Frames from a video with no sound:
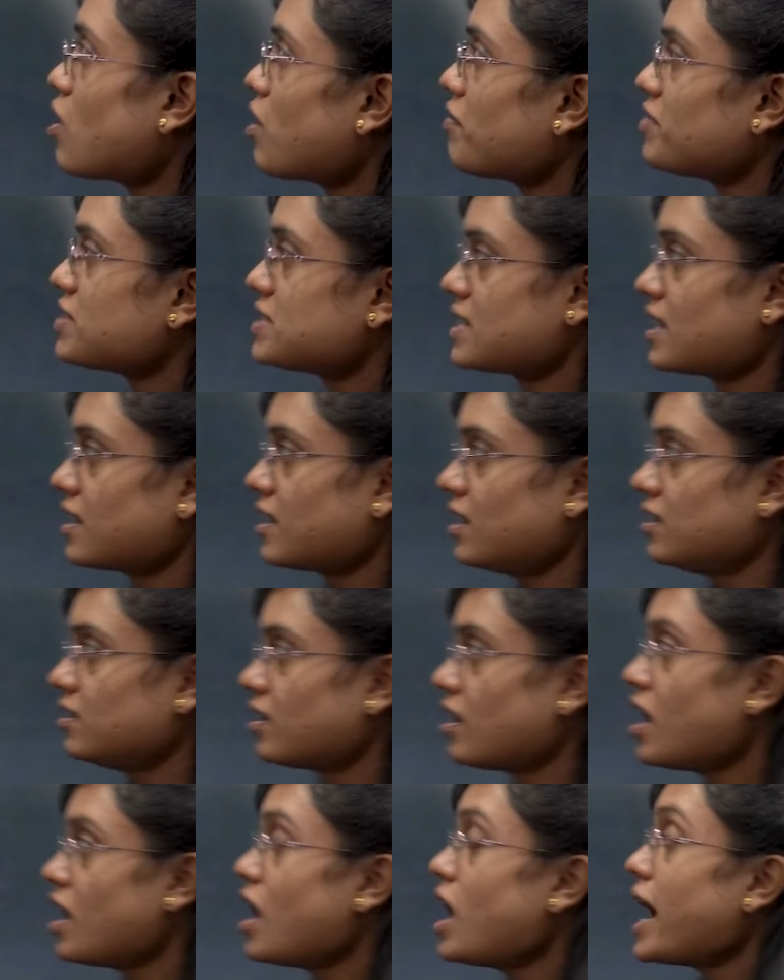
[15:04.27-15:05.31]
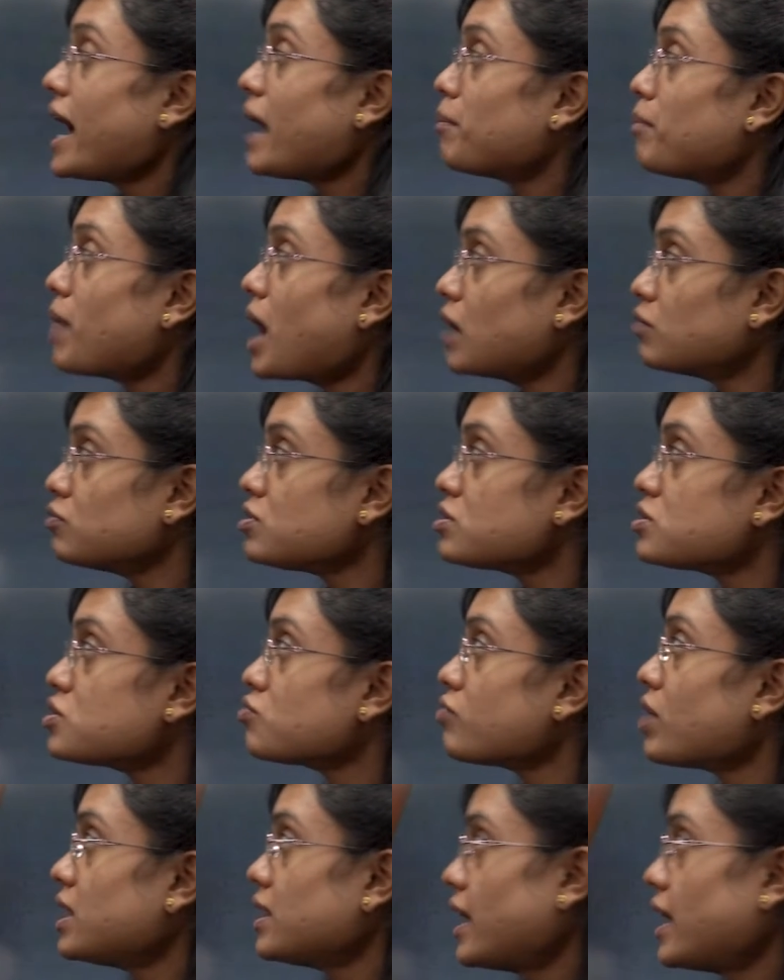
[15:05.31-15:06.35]
of a second. Amounts to
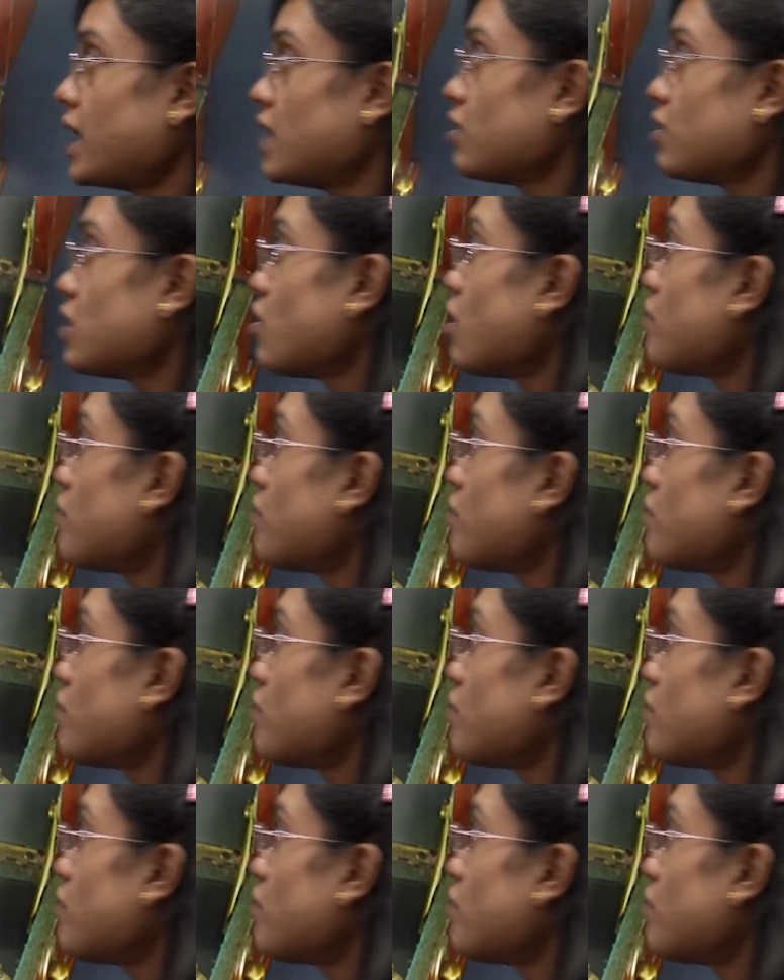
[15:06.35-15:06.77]
an error